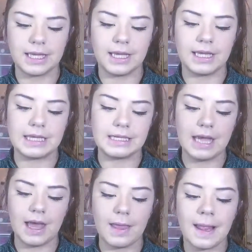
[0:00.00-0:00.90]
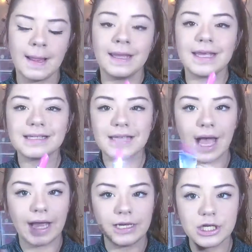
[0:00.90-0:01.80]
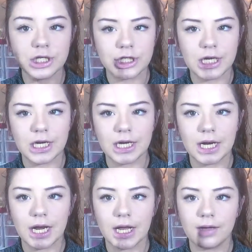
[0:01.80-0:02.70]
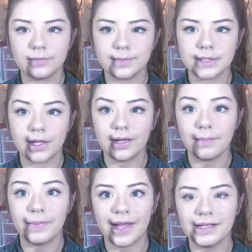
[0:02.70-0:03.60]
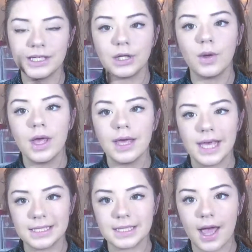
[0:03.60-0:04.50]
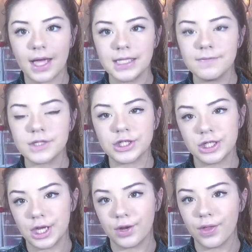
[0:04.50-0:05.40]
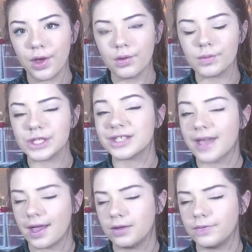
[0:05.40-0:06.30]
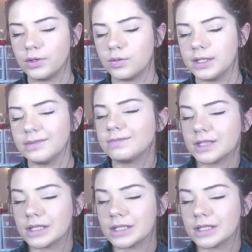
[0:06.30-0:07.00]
And yeah, it's kind of sheer. Sorry, I'm blinding you. It's kind of sheer though, which is kind of annoying.